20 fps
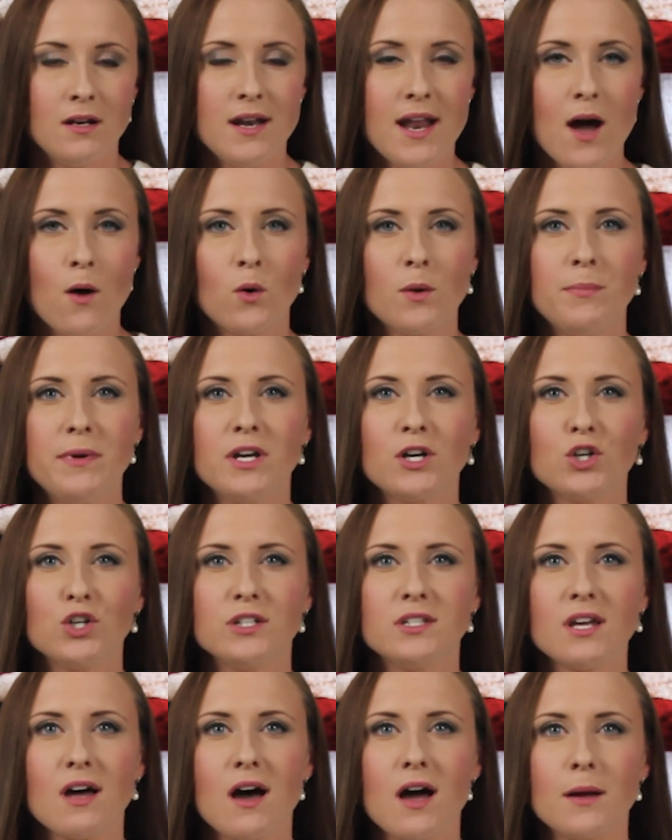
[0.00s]
now would be a
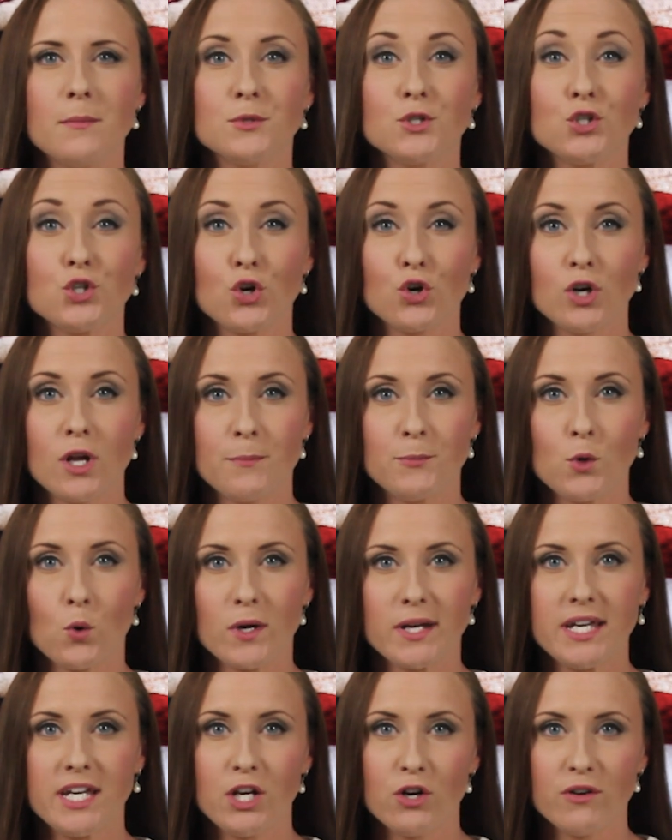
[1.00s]
good time to turn up
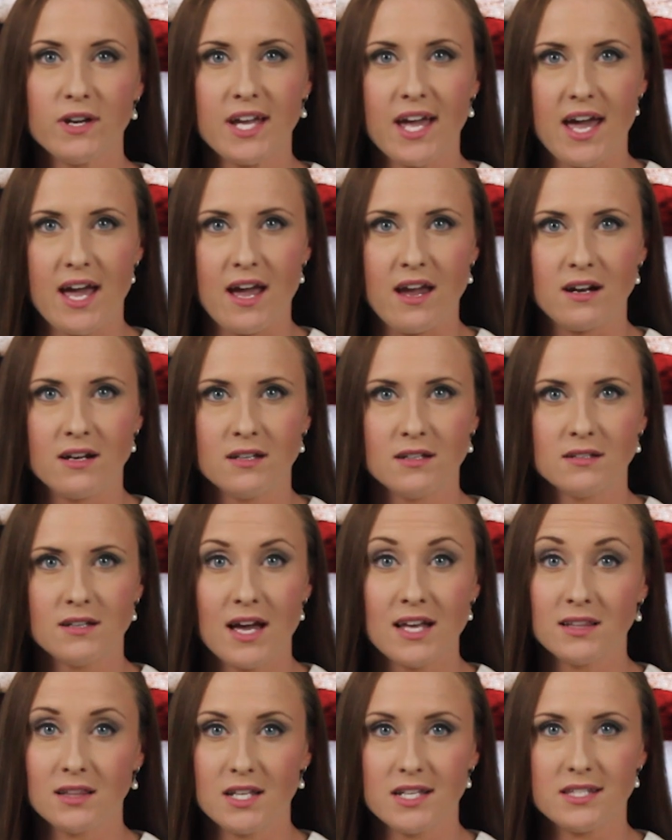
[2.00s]
your hearing aid
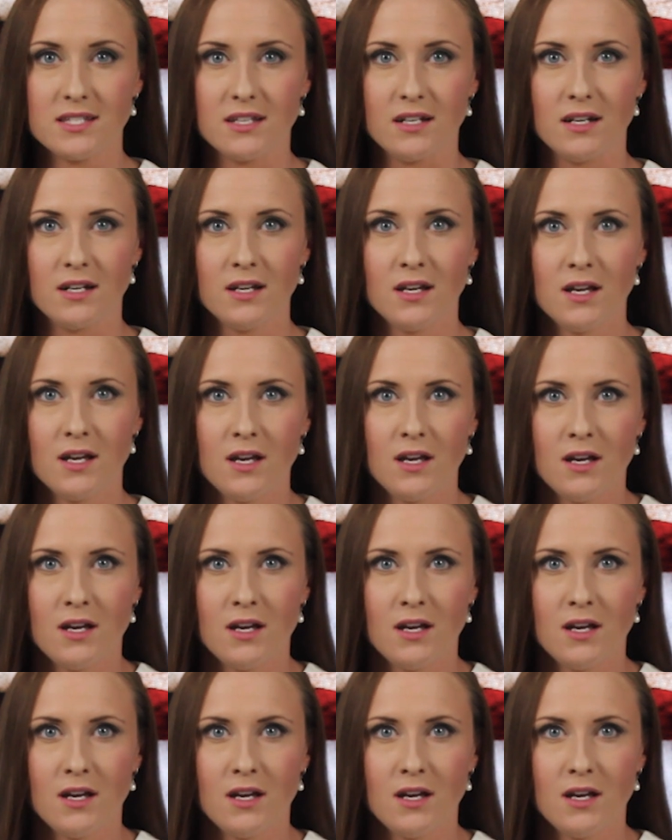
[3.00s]
and listen.